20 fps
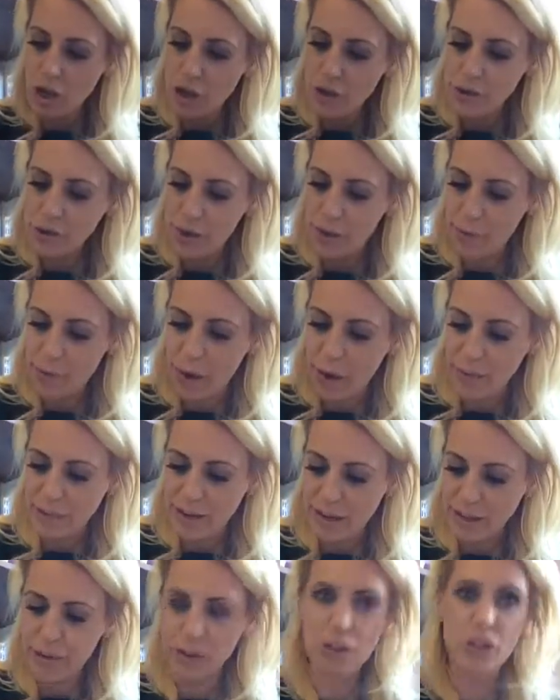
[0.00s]
So, I
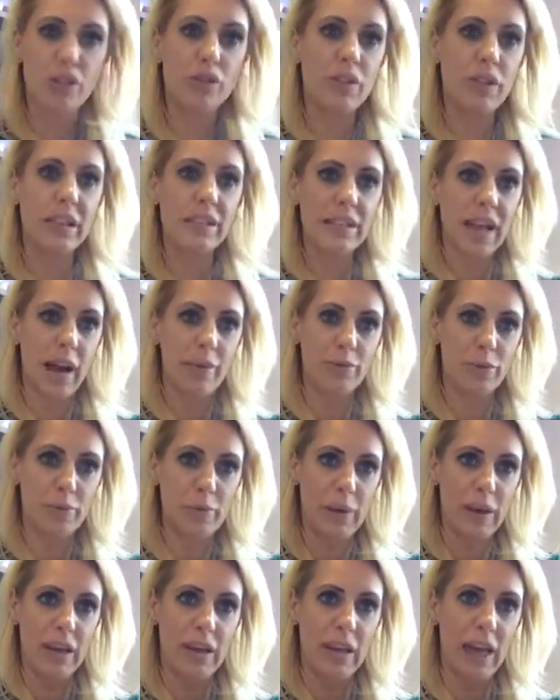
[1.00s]
mean, the two things I
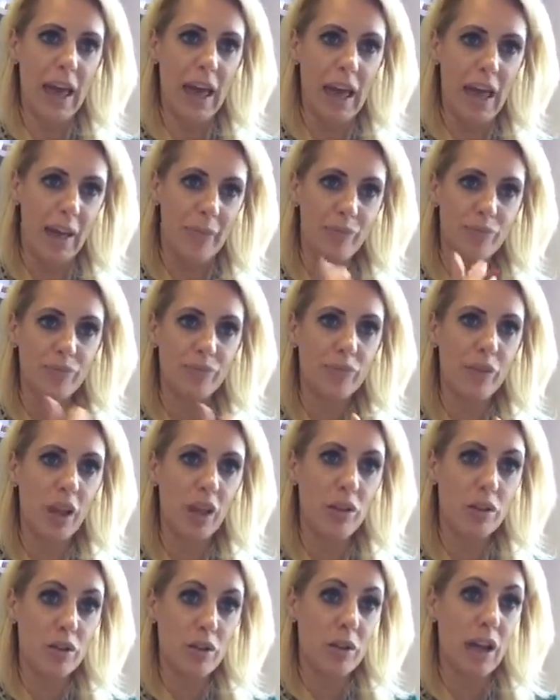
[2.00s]
would
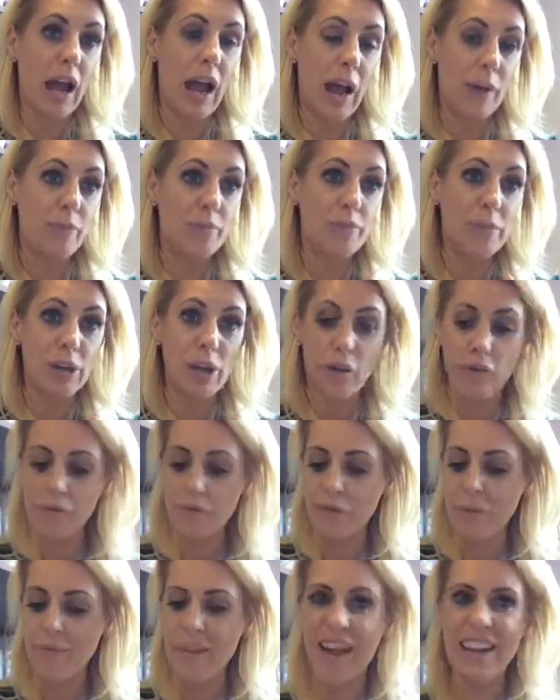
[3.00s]
be known
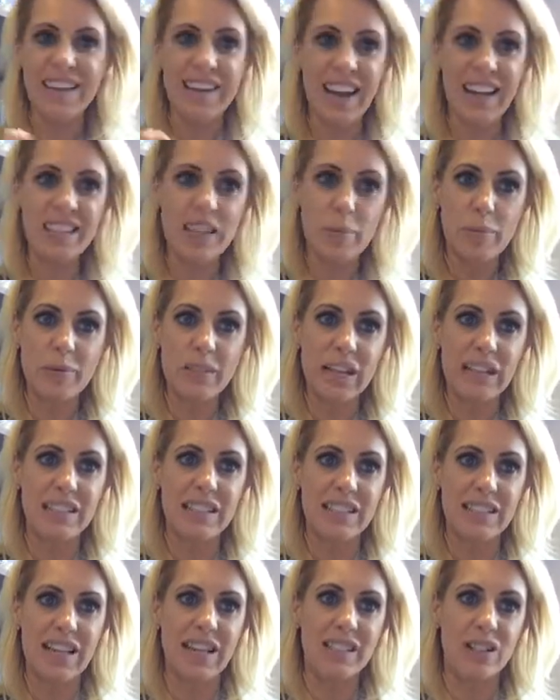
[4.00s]
from that, 90%
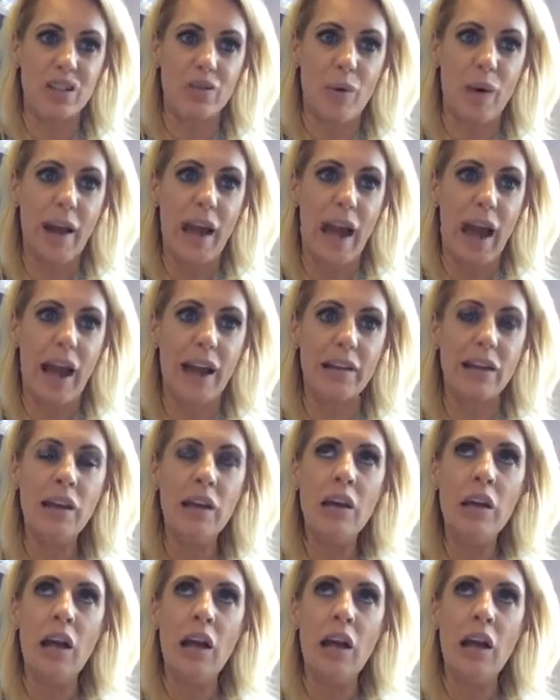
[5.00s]
success is quite high.